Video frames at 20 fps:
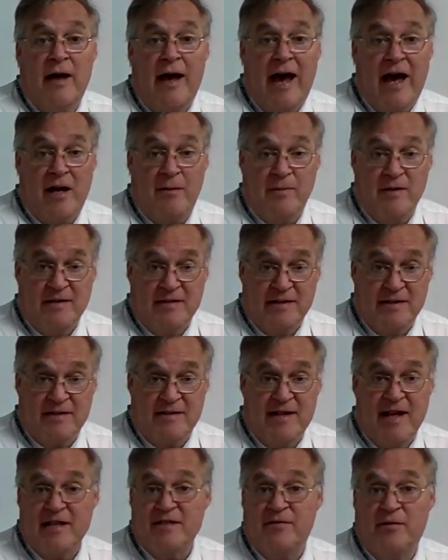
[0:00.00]
how to be
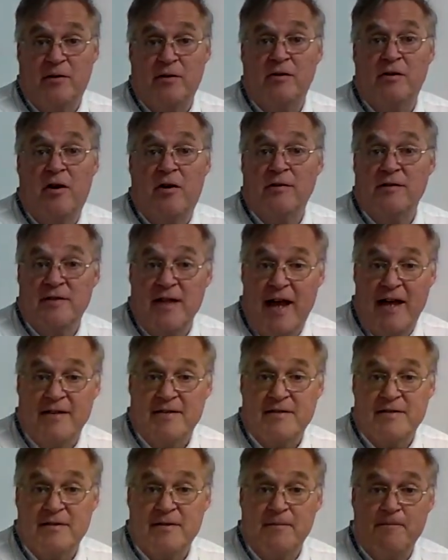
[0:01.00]
successful on
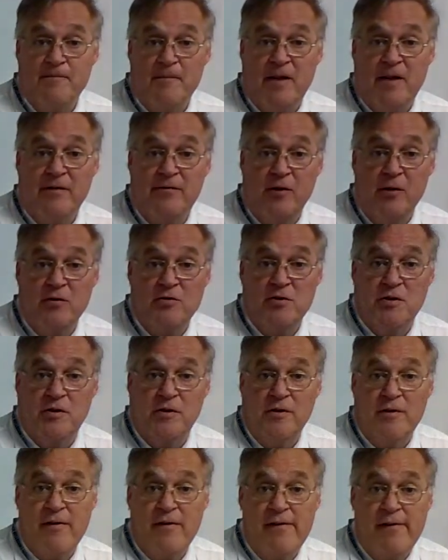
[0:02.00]
tests in the future.
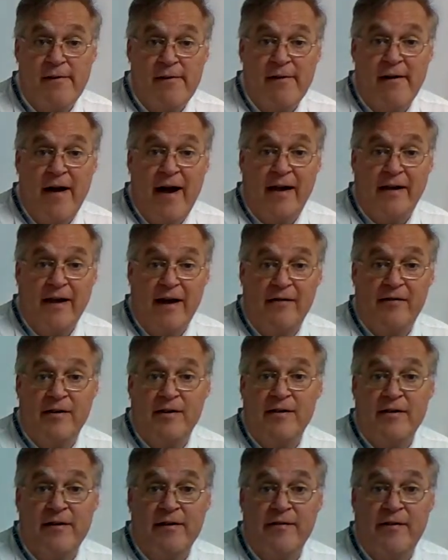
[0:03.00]
I love
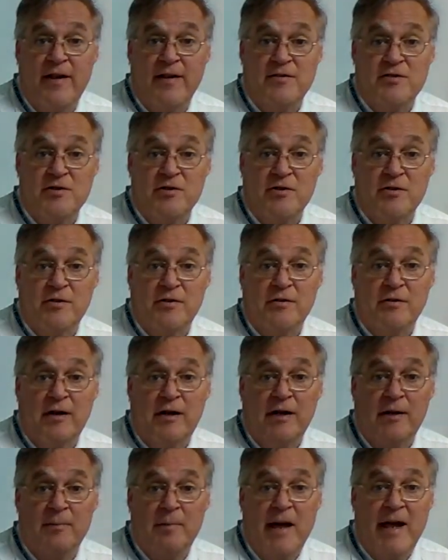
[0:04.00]
it that you're
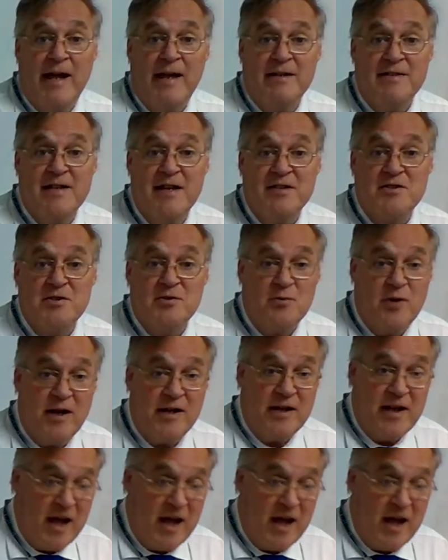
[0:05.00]
paying attention right